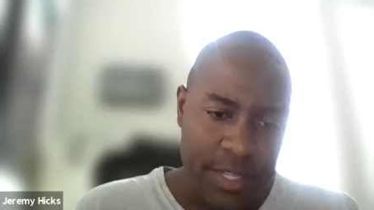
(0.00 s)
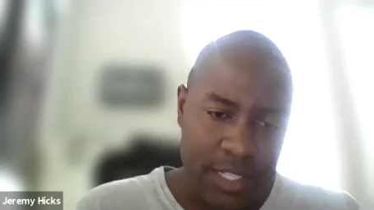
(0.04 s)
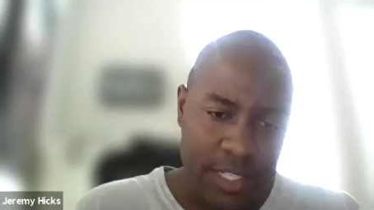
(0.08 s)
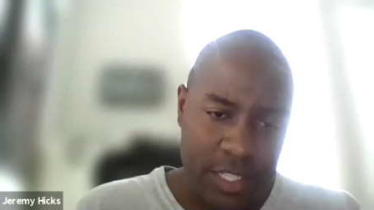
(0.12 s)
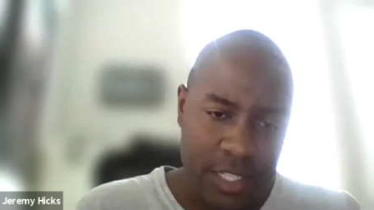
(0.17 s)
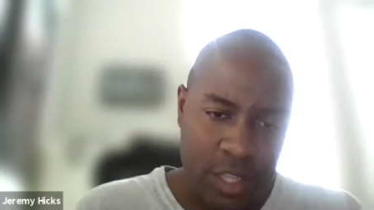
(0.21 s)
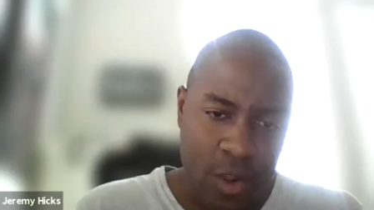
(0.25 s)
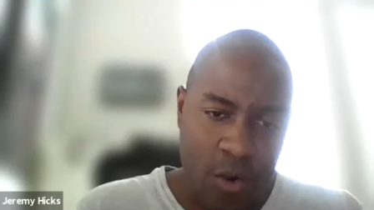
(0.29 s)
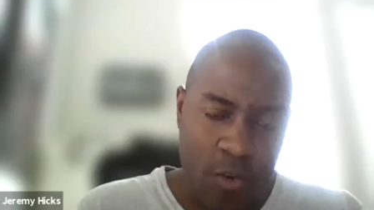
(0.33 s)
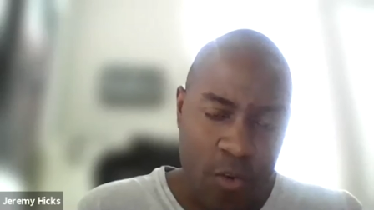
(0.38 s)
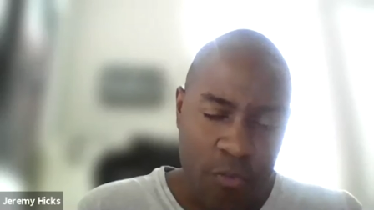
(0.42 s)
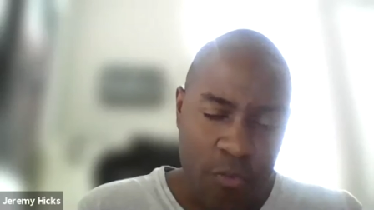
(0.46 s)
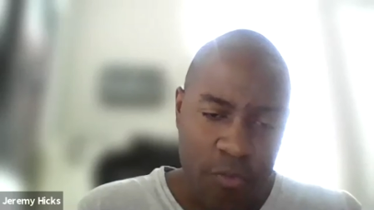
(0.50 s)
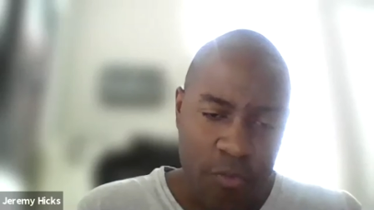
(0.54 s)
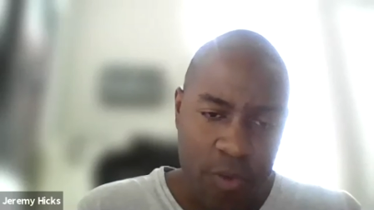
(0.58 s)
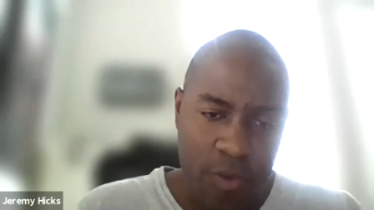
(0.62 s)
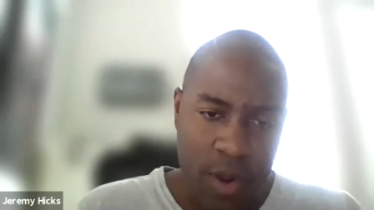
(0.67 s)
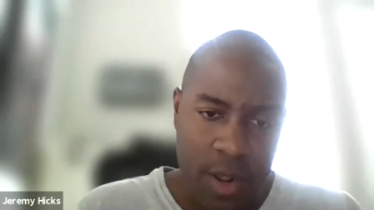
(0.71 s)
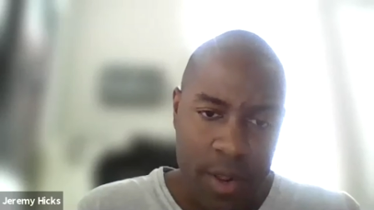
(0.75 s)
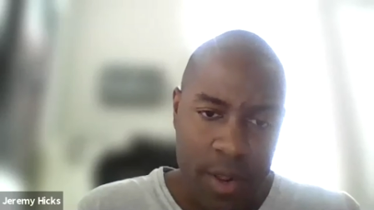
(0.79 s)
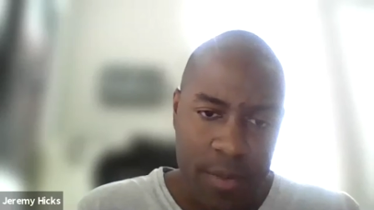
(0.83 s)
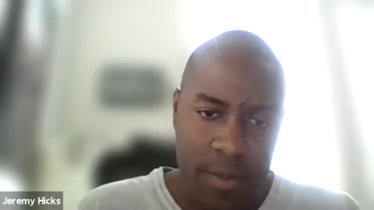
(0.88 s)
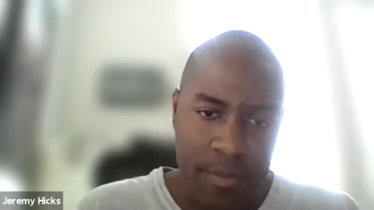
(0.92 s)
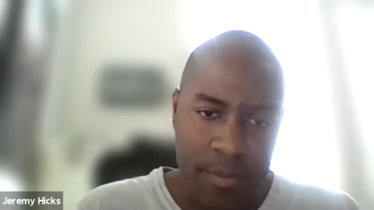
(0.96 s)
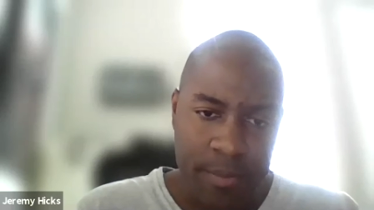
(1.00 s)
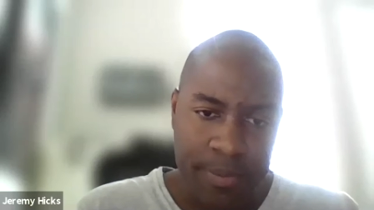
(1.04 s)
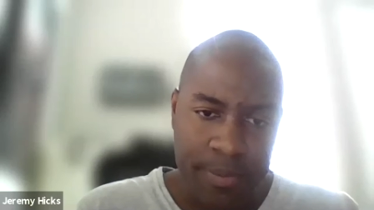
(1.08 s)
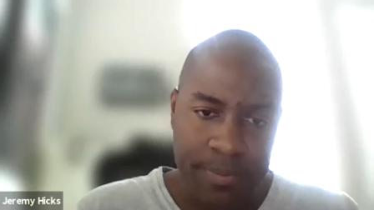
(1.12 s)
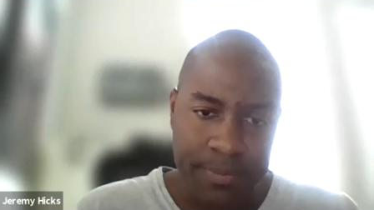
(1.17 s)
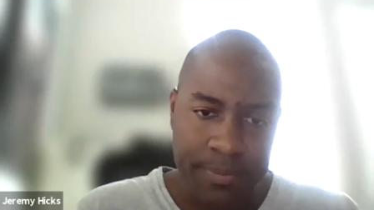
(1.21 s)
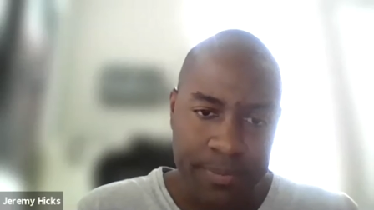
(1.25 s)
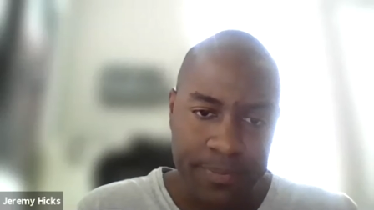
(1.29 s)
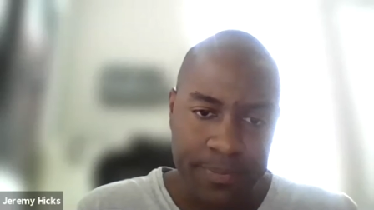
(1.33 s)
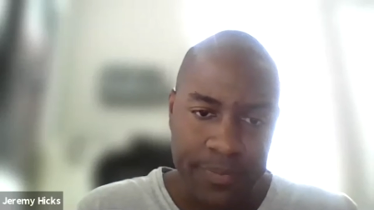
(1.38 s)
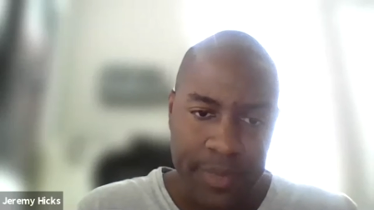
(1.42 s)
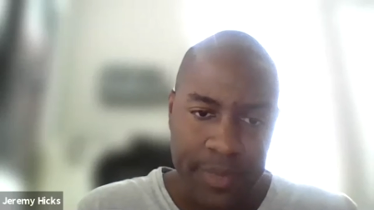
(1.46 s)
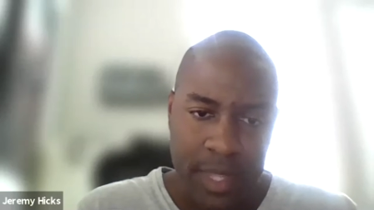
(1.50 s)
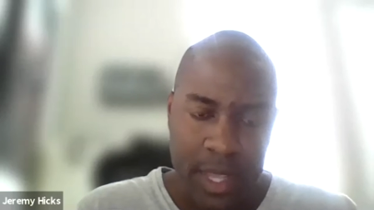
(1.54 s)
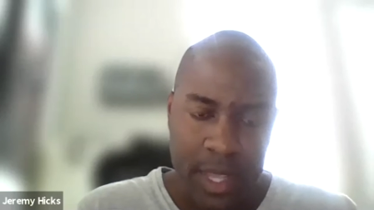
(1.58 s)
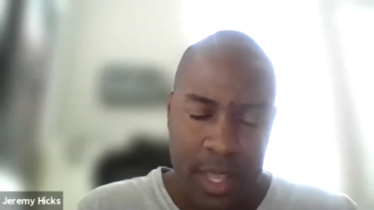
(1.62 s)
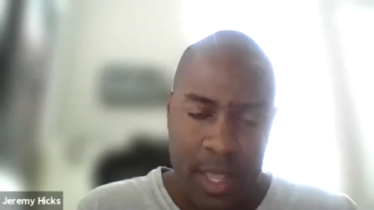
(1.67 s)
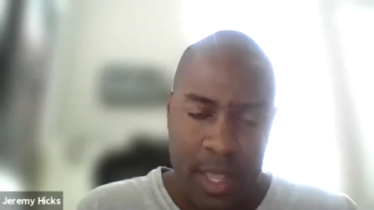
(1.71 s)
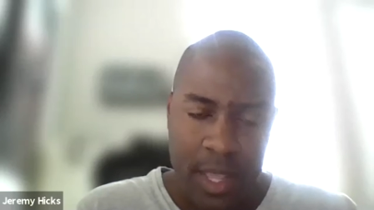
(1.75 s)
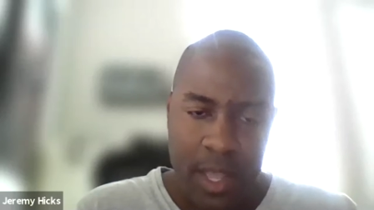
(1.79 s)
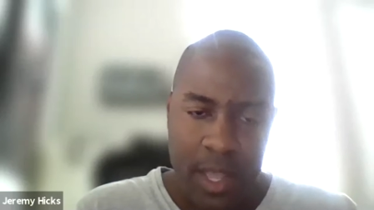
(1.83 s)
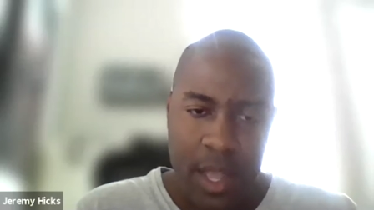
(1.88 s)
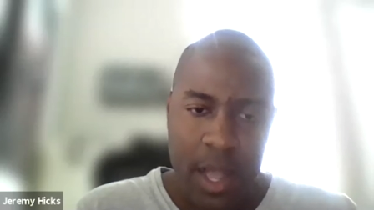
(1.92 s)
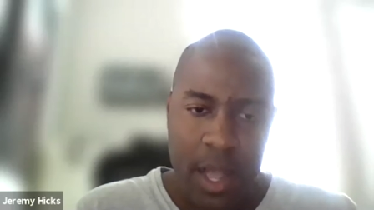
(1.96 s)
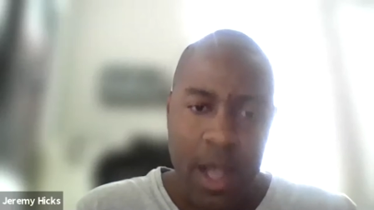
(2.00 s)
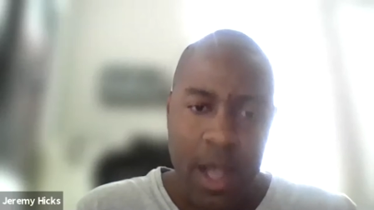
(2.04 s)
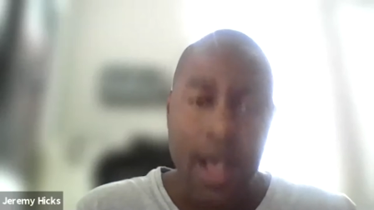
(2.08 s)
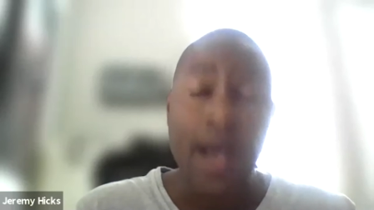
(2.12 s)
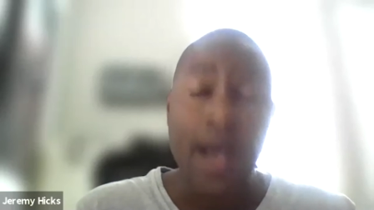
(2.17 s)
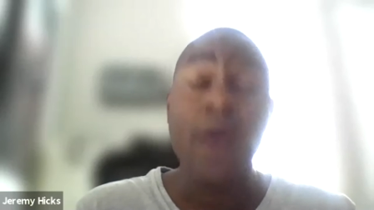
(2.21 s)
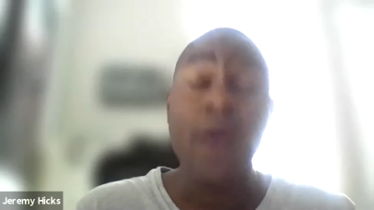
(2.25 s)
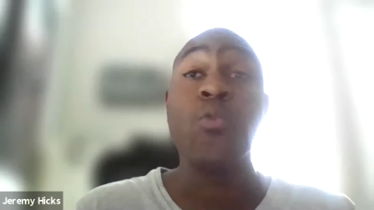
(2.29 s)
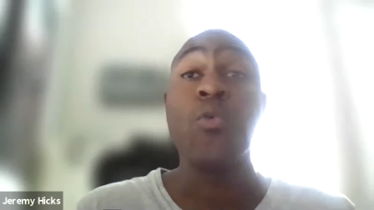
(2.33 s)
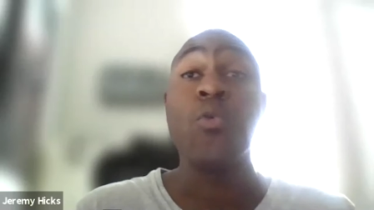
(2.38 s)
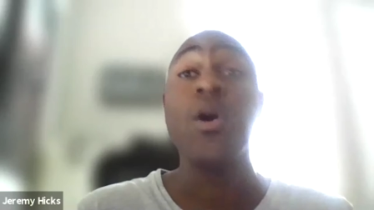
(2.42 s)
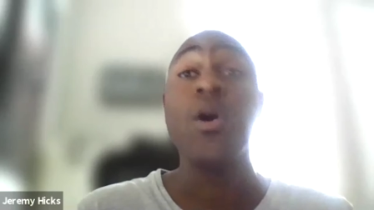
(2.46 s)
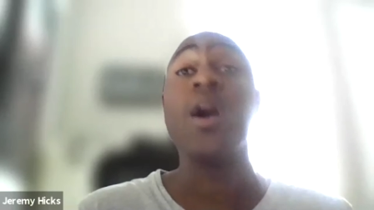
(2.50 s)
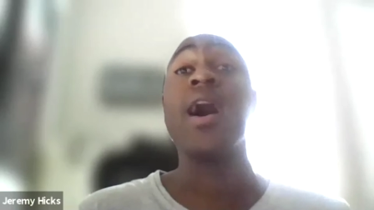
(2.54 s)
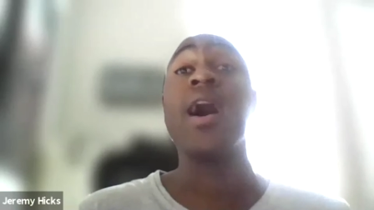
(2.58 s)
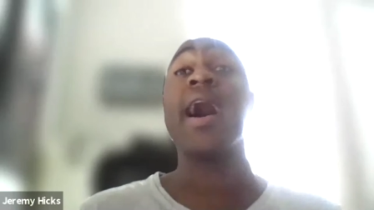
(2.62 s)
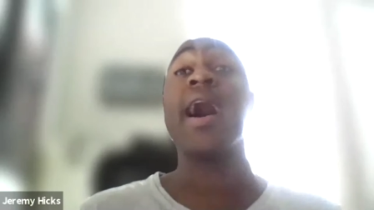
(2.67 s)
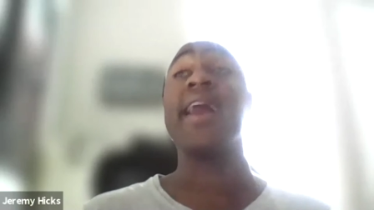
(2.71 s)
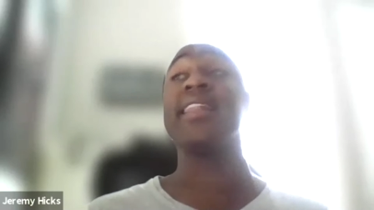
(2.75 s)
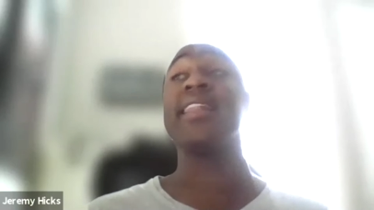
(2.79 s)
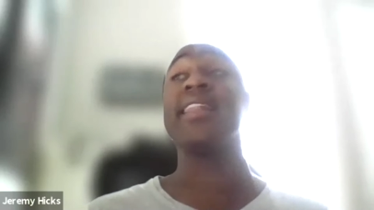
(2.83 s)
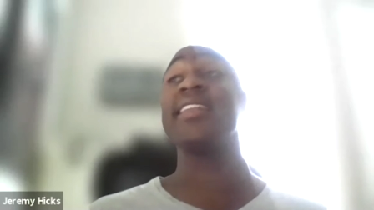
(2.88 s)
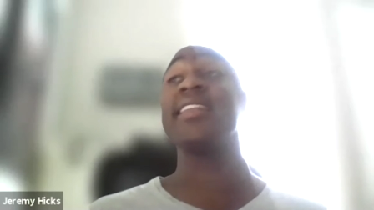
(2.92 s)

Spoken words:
So from oh, well, I